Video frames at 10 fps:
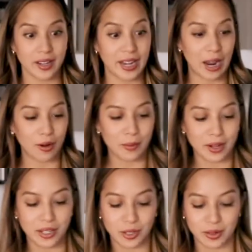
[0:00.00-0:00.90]
Now what I'm
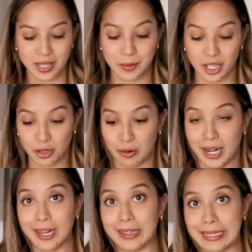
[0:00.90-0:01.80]
going to do is I'm going to
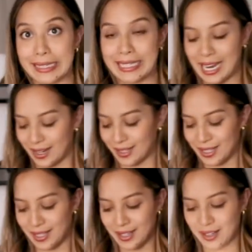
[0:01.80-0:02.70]
create this
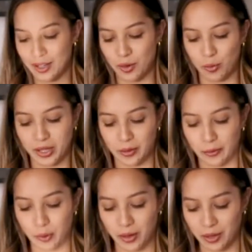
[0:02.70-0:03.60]
tent with the
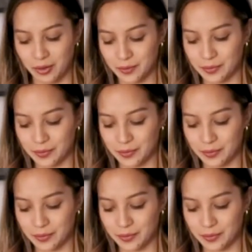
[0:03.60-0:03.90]
foil.